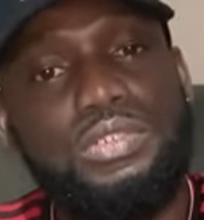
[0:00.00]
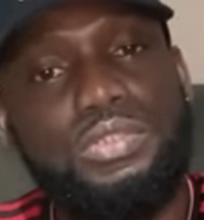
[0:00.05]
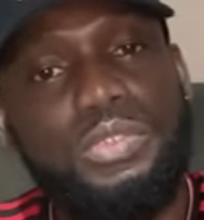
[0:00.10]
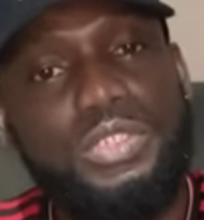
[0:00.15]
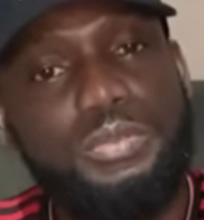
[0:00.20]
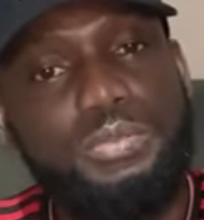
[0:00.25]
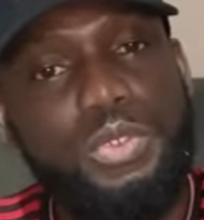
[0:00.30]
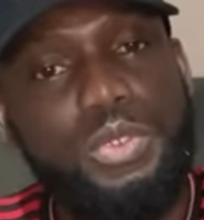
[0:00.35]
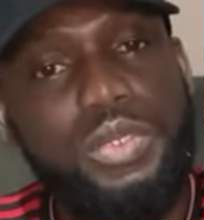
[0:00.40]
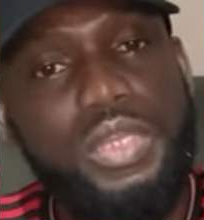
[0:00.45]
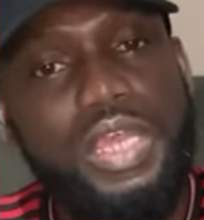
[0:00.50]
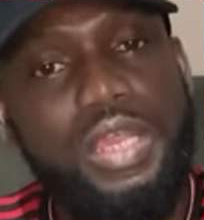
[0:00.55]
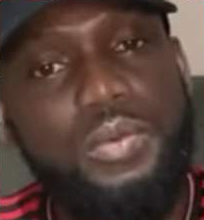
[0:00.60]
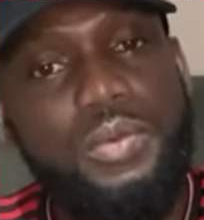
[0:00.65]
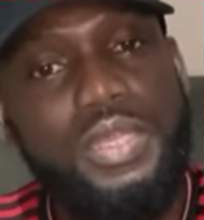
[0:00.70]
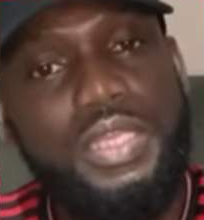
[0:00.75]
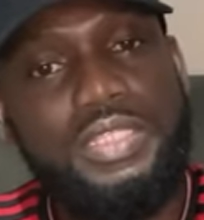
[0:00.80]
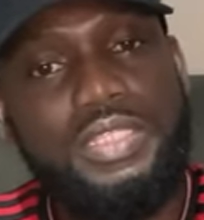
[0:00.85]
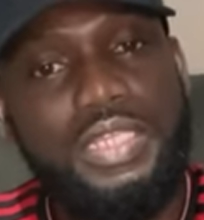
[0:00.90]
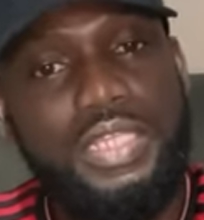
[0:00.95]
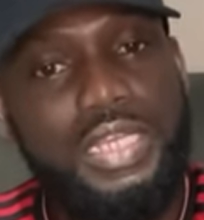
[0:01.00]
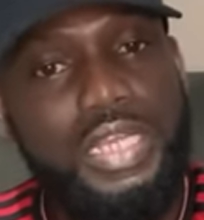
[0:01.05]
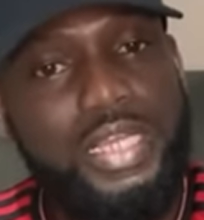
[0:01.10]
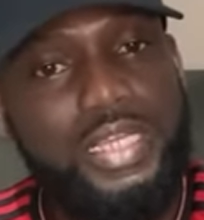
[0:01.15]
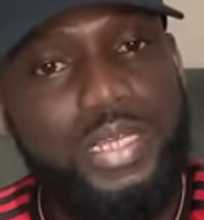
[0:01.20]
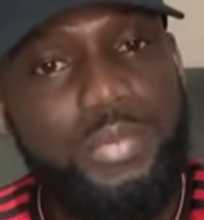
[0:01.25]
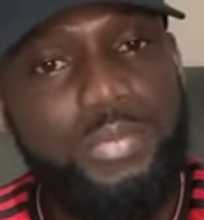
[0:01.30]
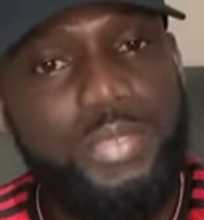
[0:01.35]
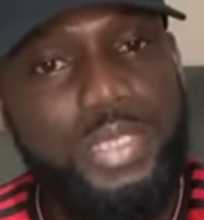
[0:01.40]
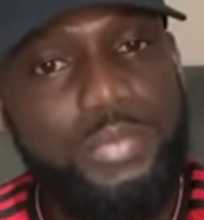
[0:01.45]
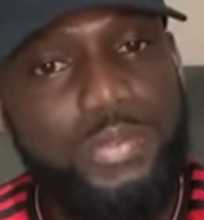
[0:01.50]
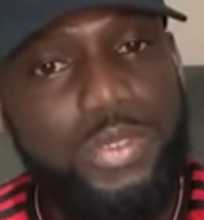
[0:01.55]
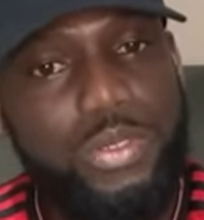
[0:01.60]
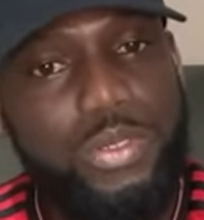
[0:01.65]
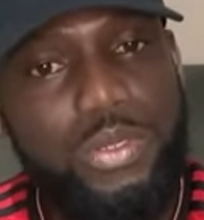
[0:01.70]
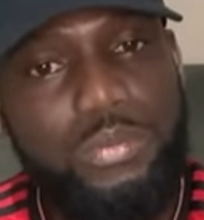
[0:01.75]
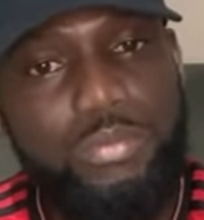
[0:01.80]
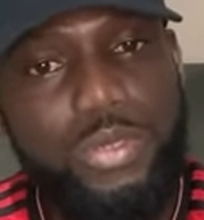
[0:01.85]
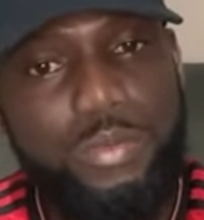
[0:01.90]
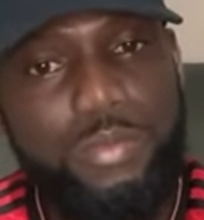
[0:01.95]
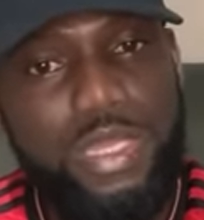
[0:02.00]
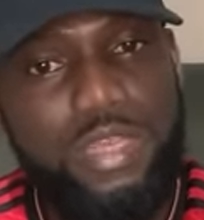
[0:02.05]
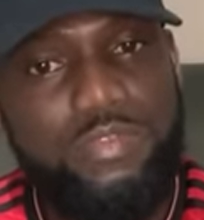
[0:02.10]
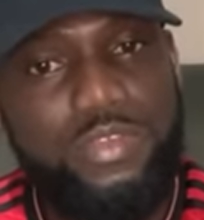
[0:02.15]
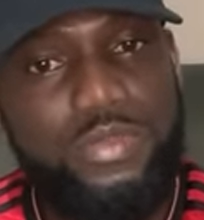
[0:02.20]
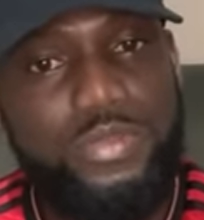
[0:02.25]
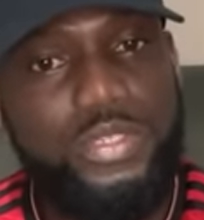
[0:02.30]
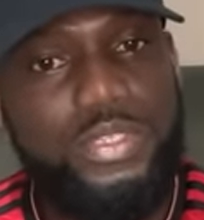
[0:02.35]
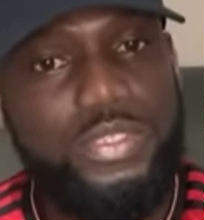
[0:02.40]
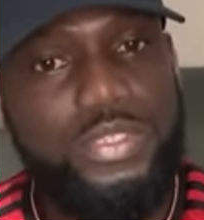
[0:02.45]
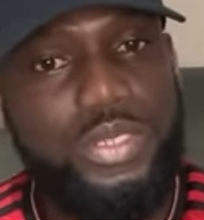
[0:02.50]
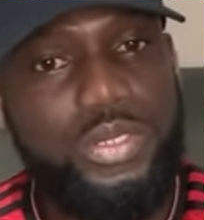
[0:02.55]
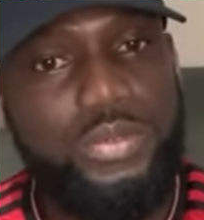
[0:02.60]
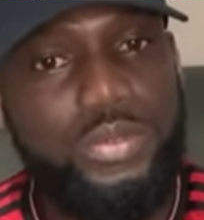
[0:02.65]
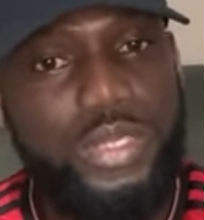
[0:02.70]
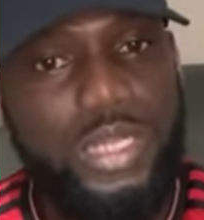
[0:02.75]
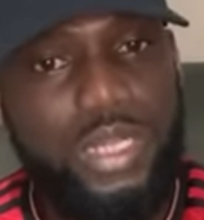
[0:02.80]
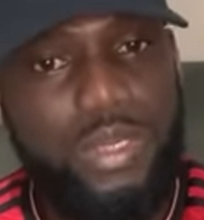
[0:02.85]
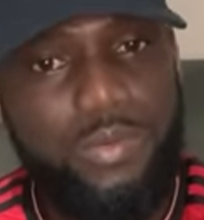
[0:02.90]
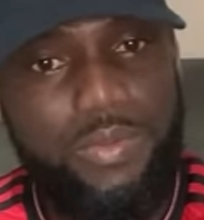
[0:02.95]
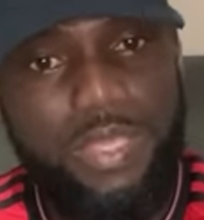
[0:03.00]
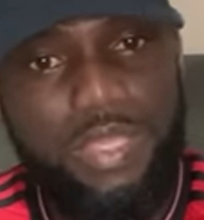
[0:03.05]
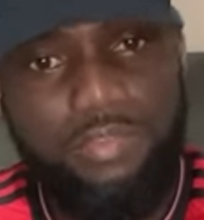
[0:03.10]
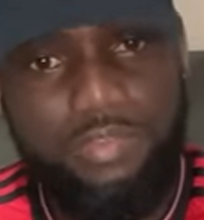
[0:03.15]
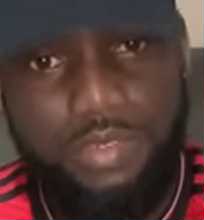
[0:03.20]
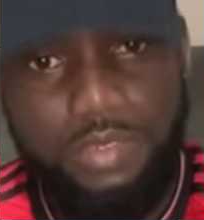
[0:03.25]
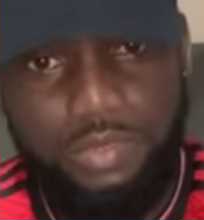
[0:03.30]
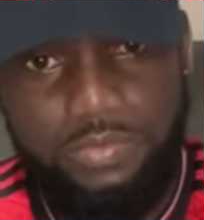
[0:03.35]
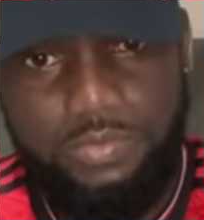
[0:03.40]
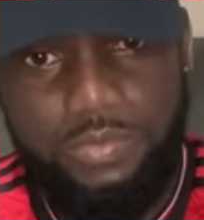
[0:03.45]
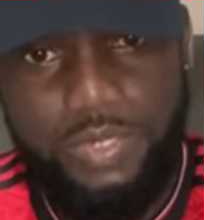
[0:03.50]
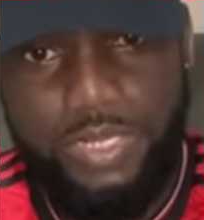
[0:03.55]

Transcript: Wish me could have waited till other people come, but me have to do it now, because we have enough.